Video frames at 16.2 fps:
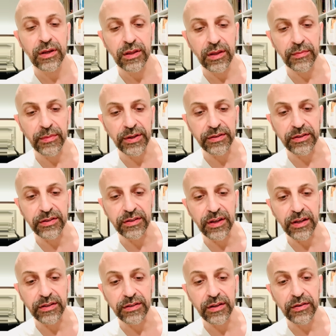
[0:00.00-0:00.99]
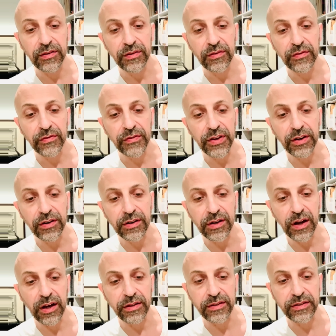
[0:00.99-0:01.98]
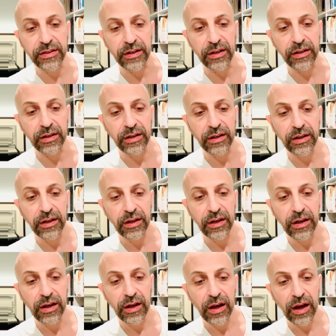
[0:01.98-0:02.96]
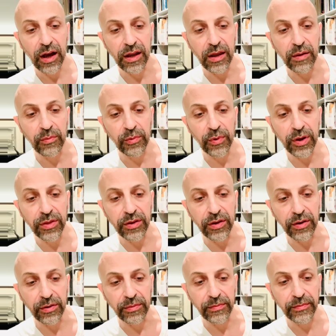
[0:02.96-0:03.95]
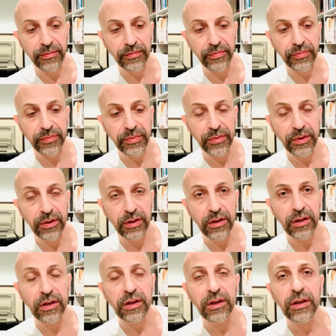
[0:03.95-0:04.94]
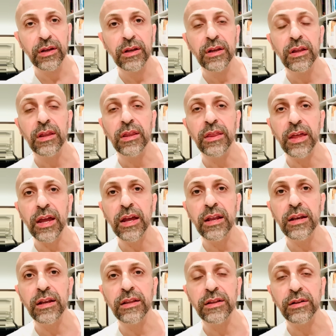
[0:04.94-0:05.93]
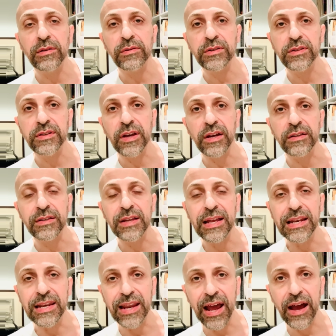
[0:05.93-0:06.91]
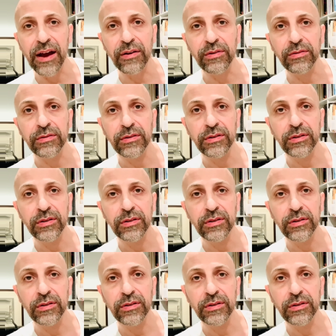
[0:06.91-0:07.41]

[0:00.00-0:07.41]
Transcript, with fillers: The message says, "Fear not, son, I am with you." Then the Lord says, Now